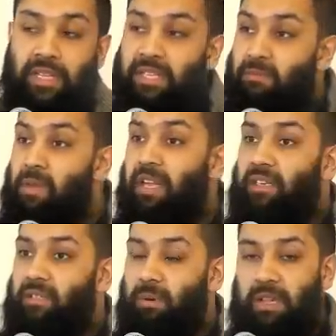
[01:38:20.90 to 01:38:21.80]
This
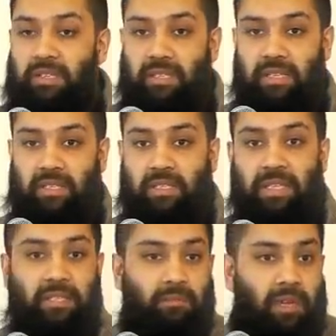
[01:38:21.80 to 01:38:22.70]
means, brothers and sisters,
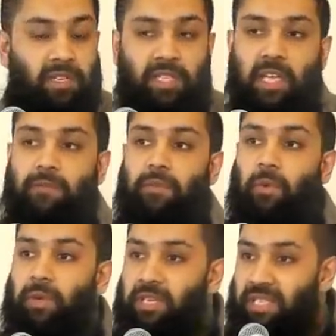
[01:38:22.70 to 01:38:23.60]
this means if
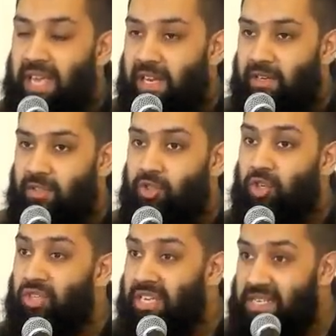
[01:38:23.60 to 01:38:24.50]
you intend,
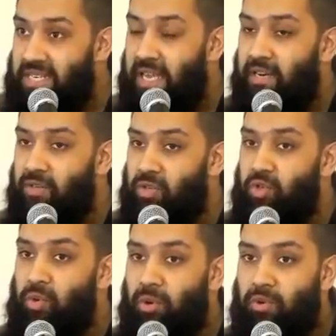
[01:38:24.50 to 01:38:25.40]
just intend
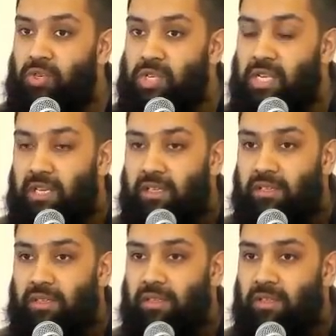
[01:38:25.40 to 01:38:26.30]
to do a good
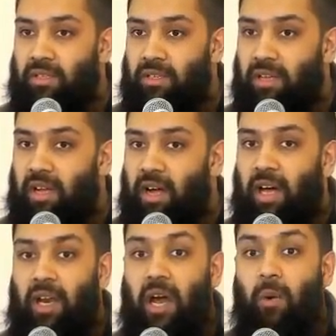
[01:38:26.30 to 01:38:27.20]
deed,
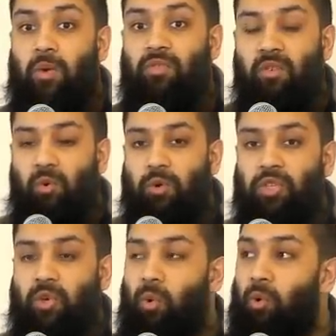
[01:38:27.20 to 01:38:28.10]
Allah will
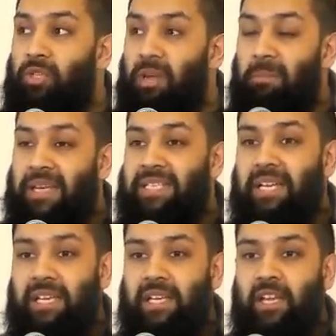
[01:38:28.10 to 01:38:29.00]
reward you
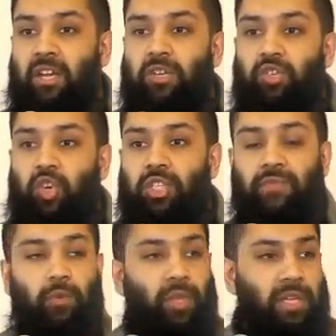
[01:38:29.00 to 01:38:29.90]
automatically
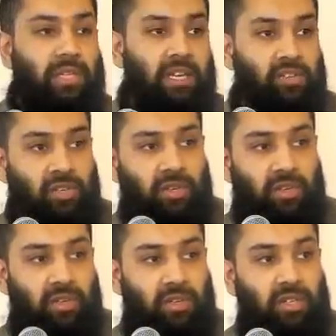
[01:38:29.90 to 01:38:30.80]
just for the intention.
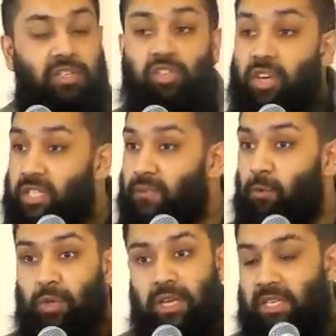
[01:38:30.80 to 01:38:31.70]
Just
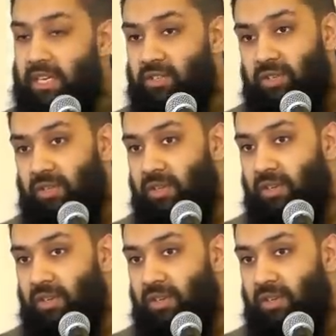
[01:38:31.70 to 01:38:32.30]
for the intention.